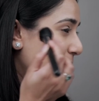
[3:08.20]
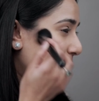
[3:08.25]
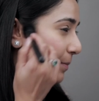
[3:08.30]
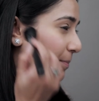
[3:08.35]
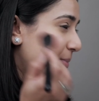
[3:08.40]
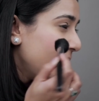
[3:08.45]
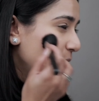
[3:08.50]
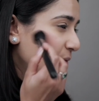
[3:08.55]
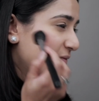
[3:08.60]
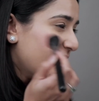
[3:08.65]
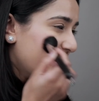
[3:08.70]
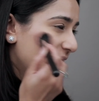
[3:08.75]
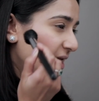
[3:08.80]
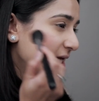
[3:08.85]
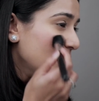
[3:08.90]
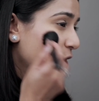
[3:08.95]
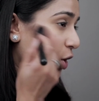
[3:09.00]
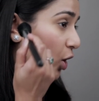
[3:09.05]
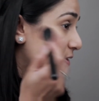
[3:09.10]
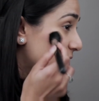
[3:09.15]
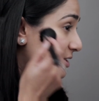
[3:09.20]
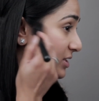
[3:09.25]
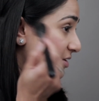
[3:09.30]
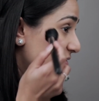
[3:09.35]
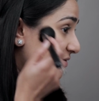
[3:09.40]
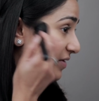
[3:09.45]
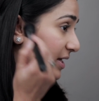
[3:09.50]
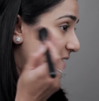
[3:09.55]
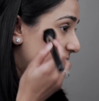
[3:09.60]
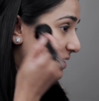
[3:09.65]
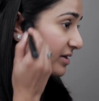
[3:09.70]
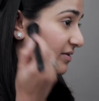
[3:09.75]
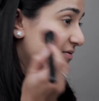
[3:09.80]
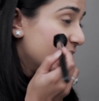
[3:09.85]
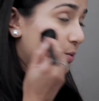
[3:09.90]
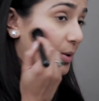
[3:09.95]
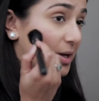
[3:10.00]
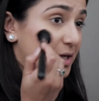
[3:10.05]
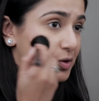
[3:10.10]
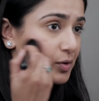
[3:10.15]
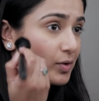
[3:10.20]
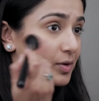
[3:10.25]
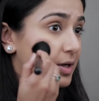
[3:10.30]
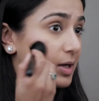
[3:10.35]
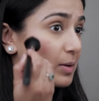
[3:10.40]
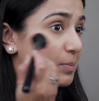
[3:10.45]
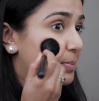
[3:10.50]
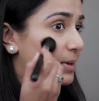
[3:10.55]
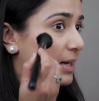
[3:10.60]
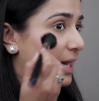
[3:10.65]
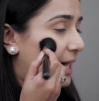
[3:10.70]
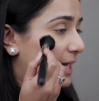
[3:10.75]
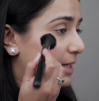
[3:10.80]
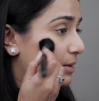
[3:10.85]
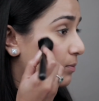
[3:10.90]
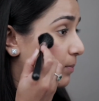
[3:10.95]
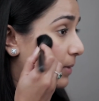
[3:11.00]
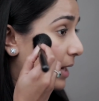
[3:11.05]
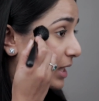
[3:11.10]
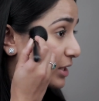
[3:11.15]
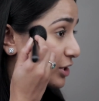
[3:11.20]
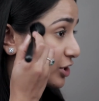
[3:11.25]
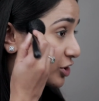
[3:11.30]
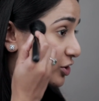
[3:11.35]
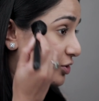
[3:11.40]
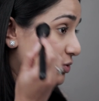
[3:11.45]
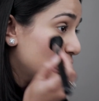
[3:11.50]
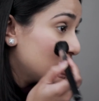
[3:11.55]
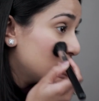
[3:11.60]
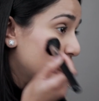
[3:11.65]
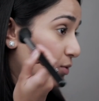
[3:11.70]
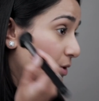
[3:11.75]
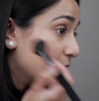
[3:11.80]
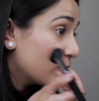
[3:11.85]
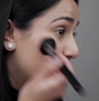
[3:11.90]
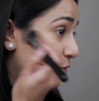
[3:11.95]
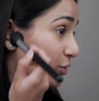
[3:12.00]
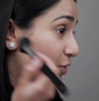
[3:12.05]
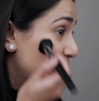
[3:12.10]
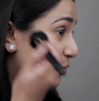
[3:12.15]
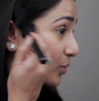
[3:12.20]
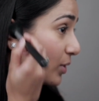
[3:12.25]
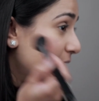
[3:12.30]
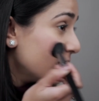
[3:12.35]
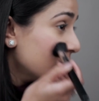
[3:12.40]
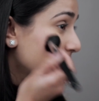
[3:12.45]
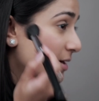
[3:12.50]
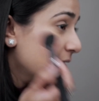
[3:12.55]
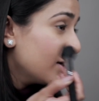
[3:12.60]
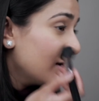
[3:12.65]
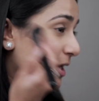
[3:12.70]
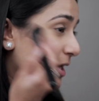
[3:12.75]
Be very conservative when you're applying blush to go to work.